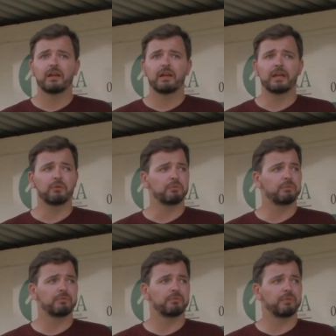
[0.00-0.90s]
It
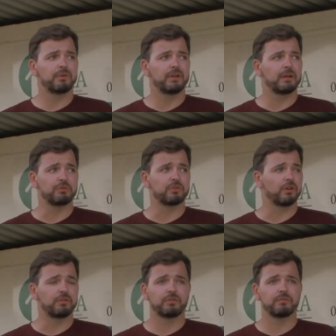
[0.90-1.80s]
it was
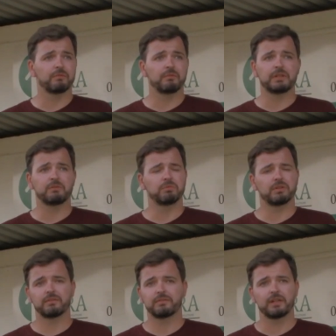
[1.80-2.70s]
good we,
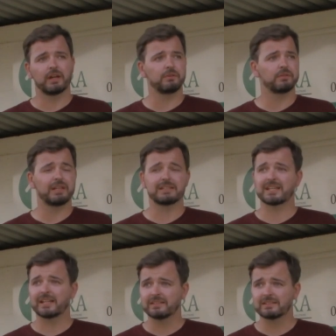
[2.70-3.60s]
you know, the
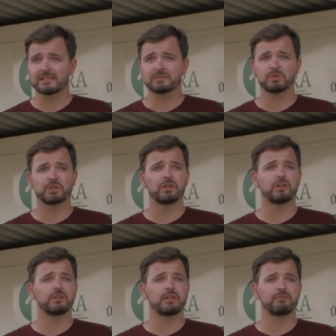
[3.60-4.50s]
attendances were
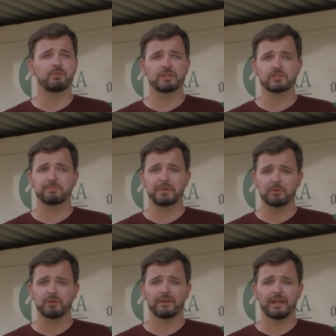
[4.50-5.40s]
good, and if we can just
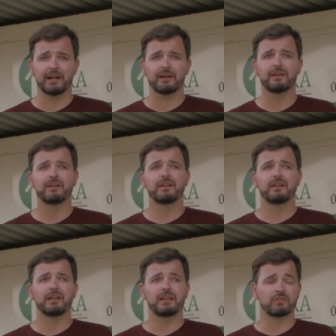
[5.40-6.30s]
build on that,
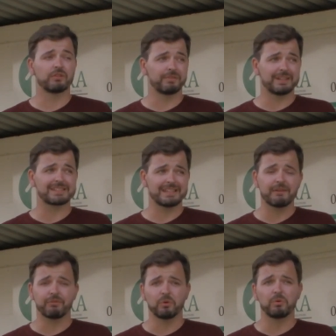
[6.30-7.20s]
it's good for this
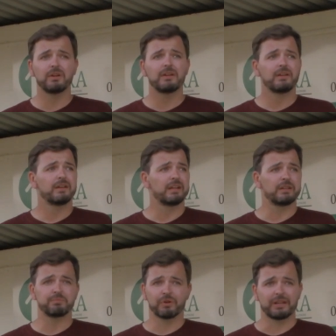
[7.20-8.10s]
level. It's
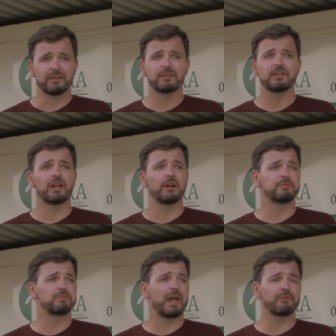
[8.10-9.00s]
brilliant. You know,
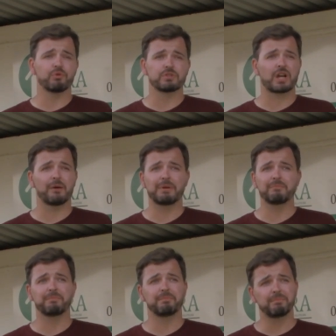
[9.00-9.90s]
everyone's
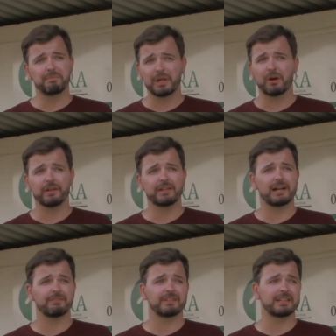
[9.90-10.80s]
coming behind
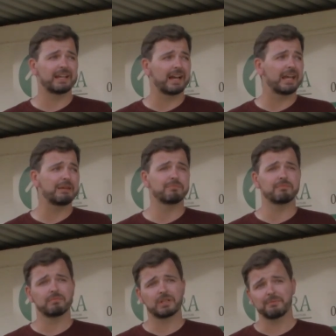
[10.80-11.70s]
after the game,
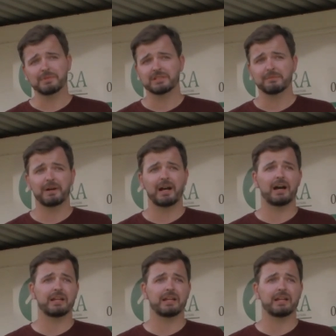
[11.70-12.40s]
coming to the bar.